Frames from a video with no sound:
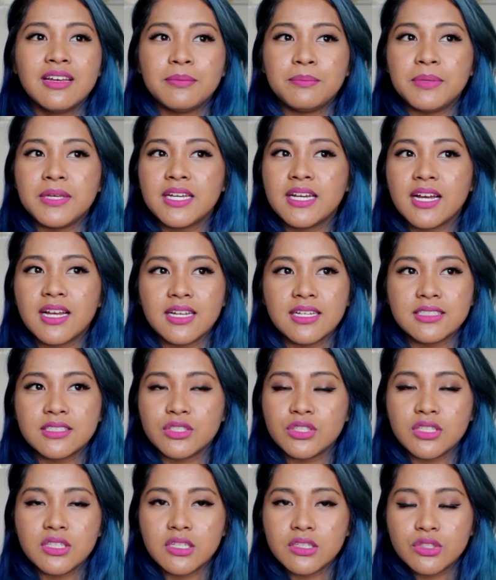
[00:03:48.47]

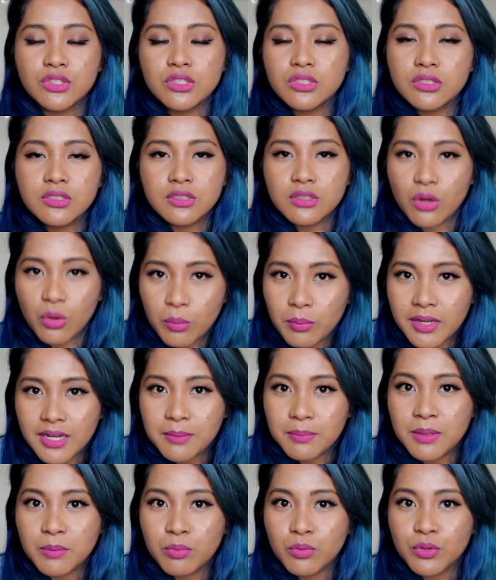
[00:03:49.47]
because there's just so
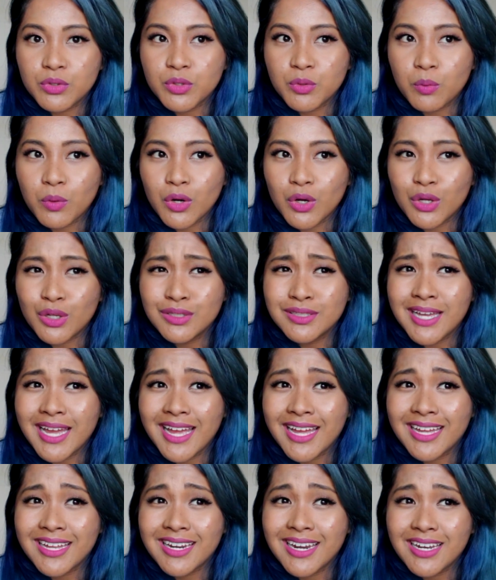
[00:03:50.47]
many people in the world
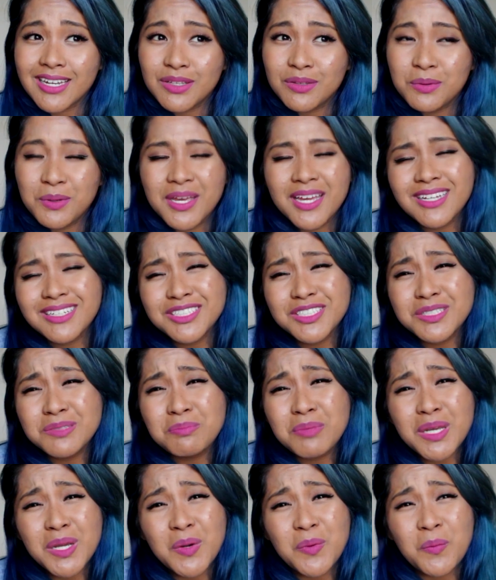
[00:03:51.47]
and you can't
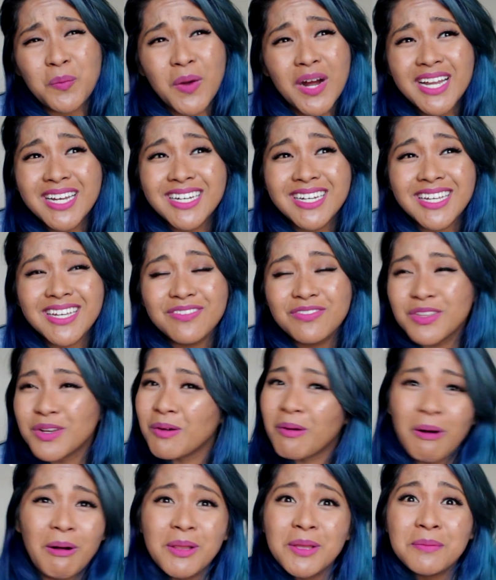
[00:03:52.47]
just pick one if
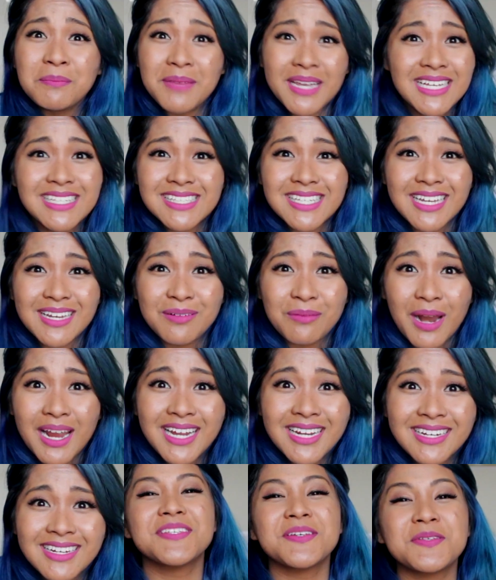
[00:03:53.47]
they're all amazing, right?